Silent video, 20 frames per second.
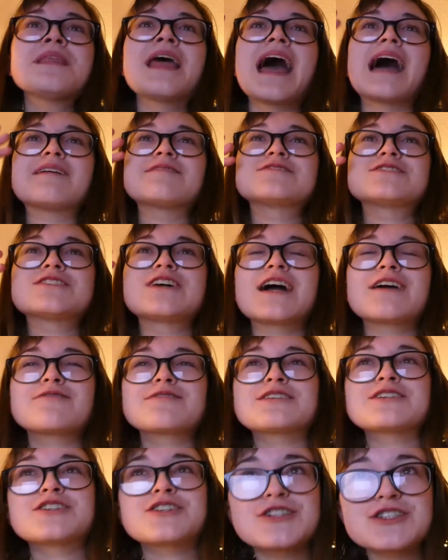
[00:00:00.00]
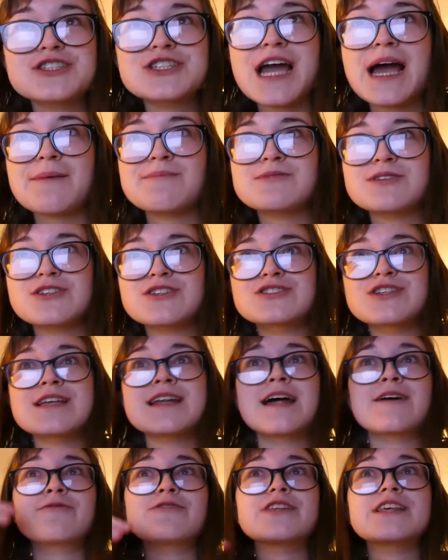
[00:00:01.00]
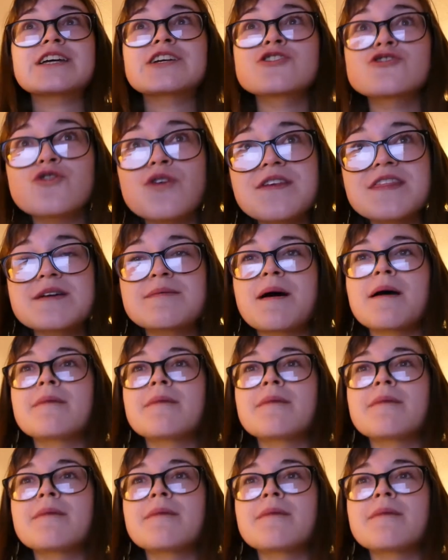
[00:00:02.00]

after I read her chapters and I really enjoyed them.